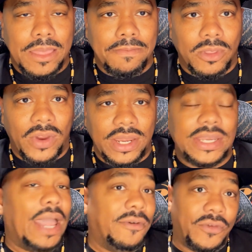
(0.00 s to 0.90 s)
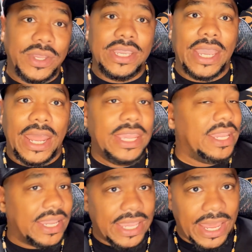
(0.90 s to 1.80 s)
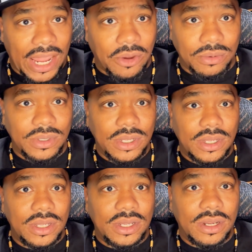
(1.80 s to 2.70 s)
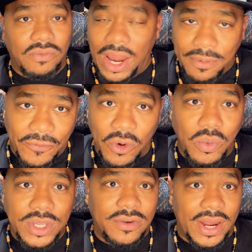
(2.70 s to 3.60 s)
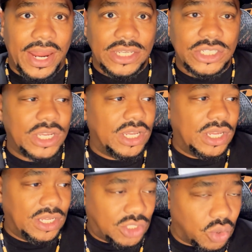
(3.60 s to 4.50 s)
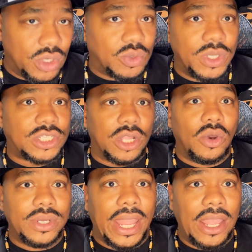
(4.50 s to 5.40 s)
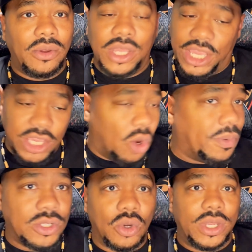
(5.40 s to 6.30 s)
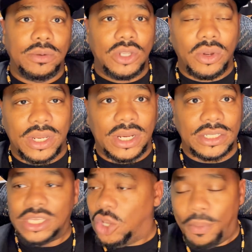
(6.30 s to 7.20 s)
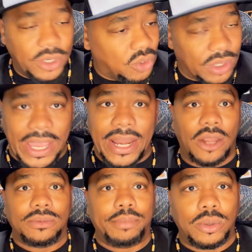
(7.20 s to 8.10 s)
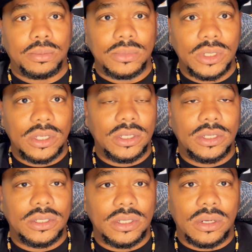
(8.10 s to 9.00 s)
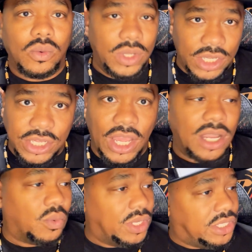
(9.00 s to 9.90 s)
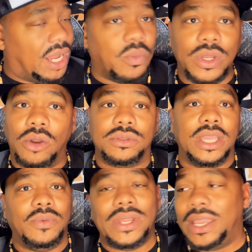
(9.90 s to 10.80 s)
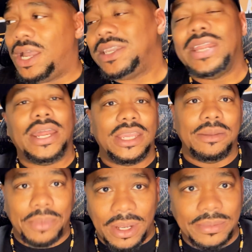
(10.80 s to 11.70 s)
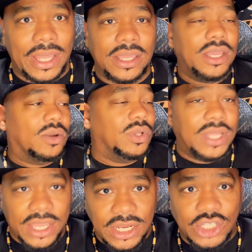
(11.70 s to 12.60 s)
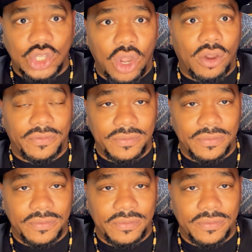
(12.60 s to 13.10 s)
Right, not before he had got out. Right before we crashed. Soon as we slowed down, he opened the door. He was older than us. He opened the door, got out. Boom. We're young. We're dumb. We don't think, get out of here, bum. Like, we thinking he's soft.